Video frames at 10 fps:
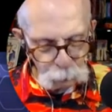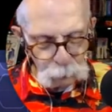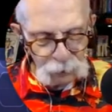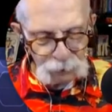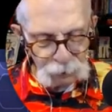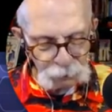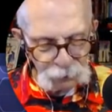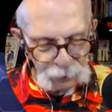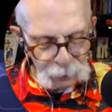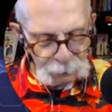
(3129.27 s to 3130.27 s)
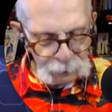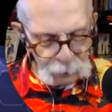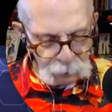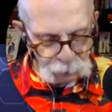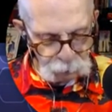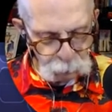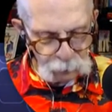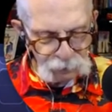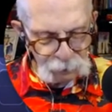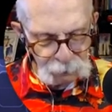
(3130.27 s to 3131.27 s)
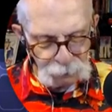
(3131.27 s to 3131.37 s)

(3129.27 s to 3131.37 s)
26 feet, 11 inches. 27